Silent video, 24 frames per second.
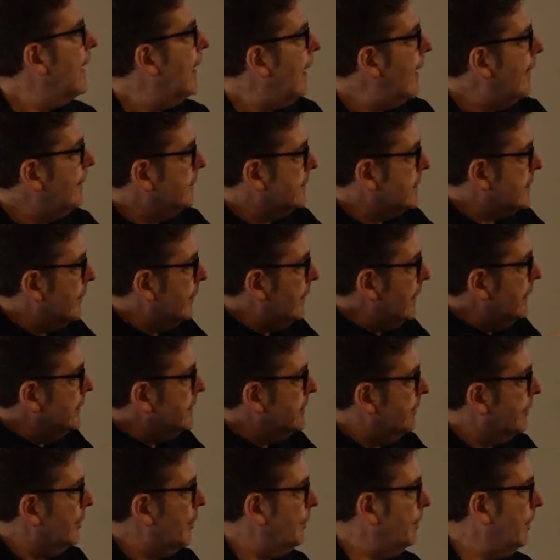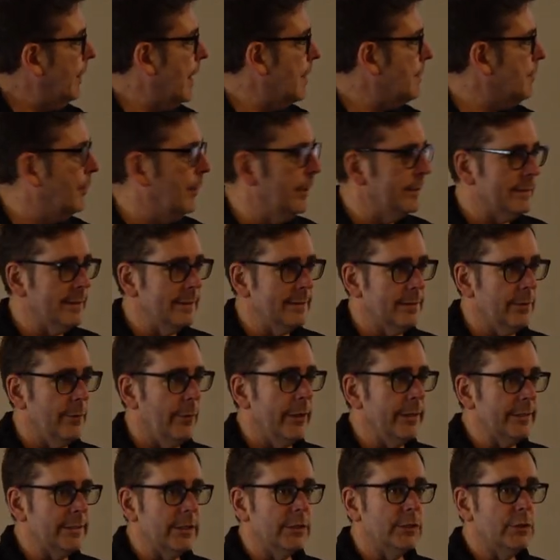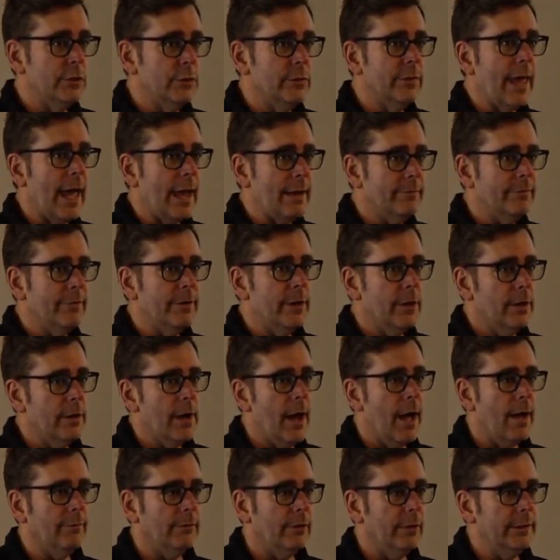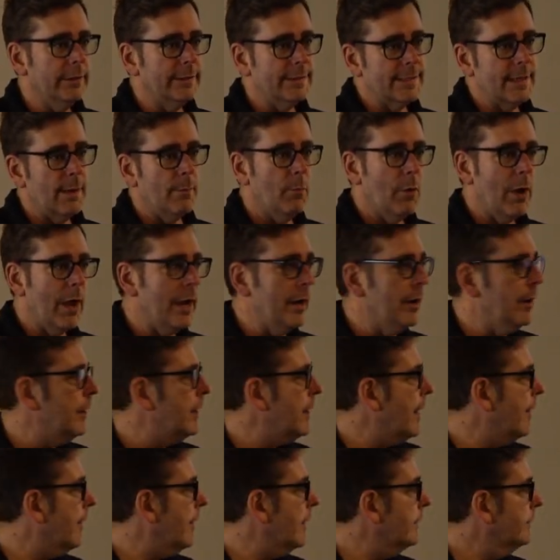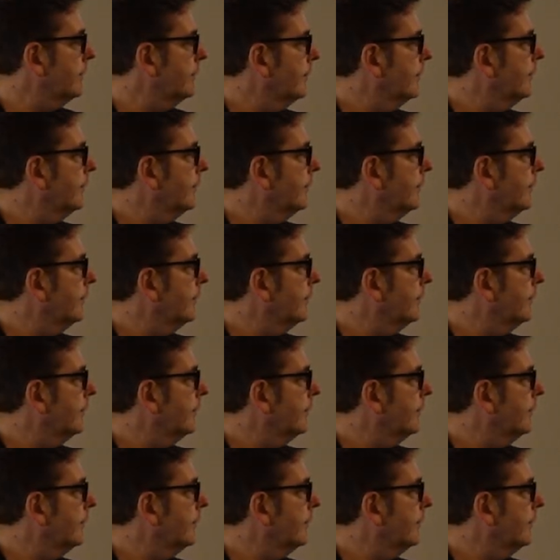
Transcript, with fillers: And so each of your plot points is going to do that for your novel in some way or another.